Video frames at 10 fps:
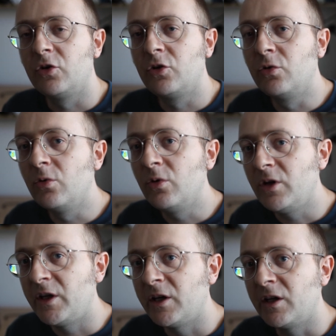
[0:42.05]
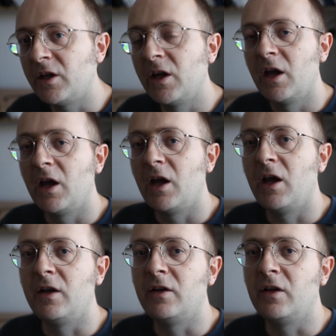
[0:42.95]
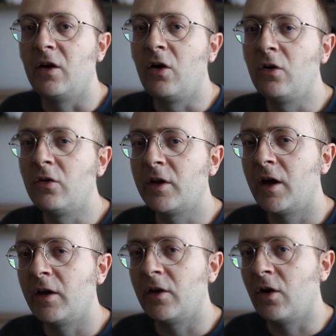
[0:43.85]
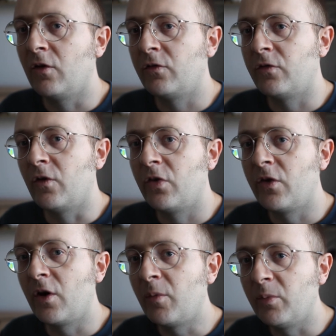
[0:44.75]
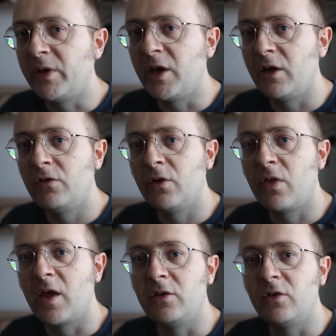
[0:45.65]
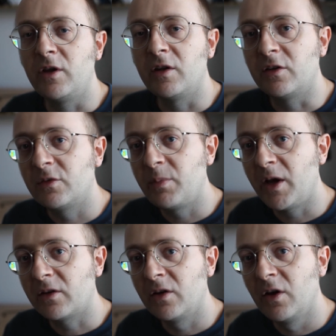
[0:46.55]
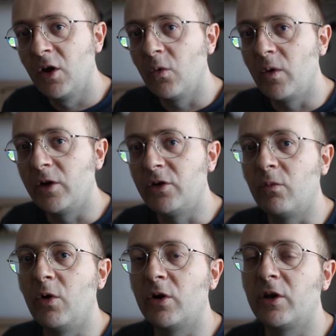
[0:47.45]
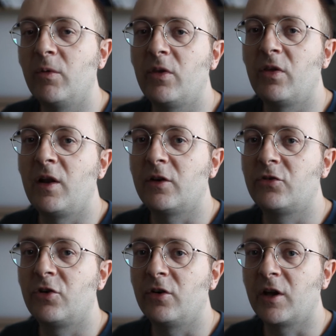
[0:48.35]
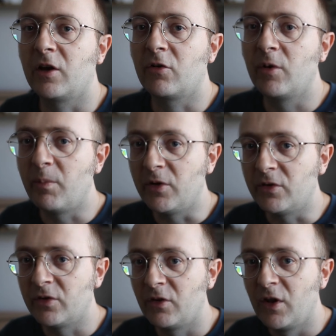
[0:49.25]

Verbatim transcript: cooling, and all the kind of thermal behavior that you can expect when you're working with electronic equipments.